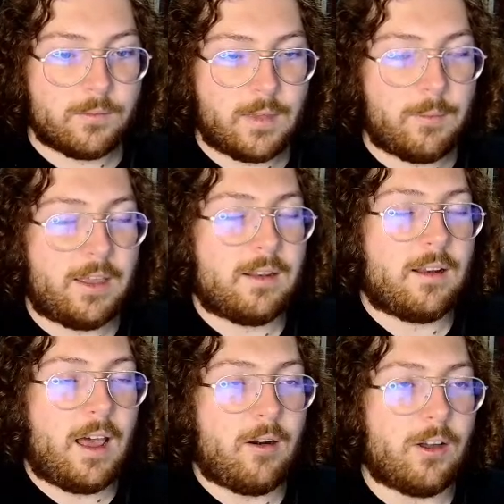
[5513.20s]
mean,
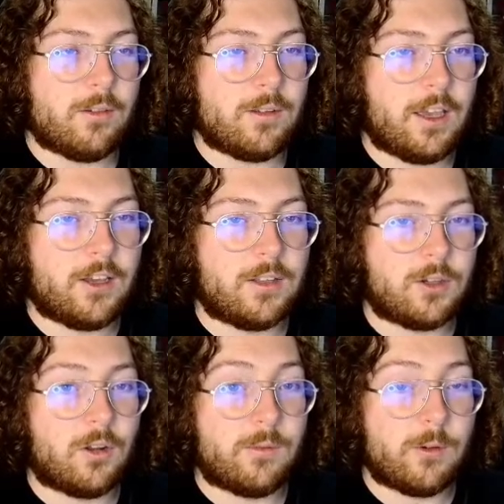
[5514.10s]
I don't know. It could
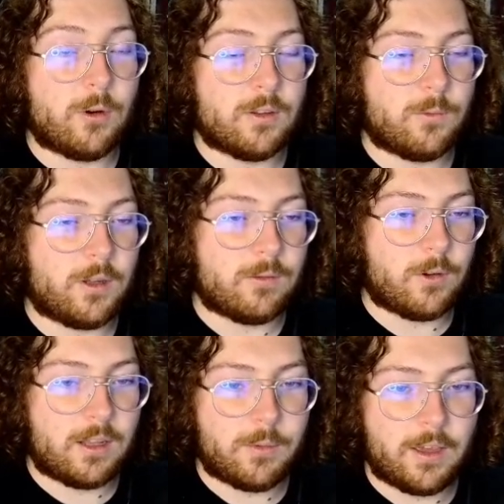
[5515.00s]
totally be worth
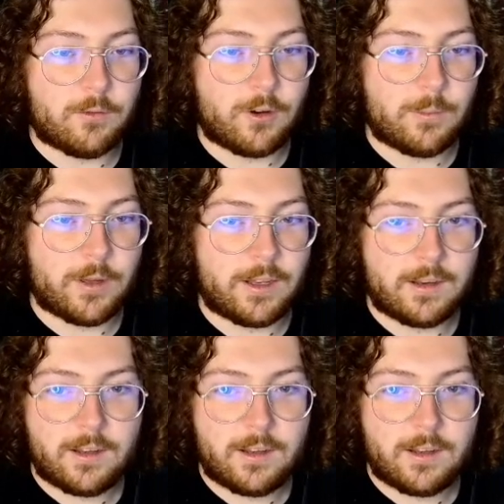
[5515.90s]
what he paid for it, but...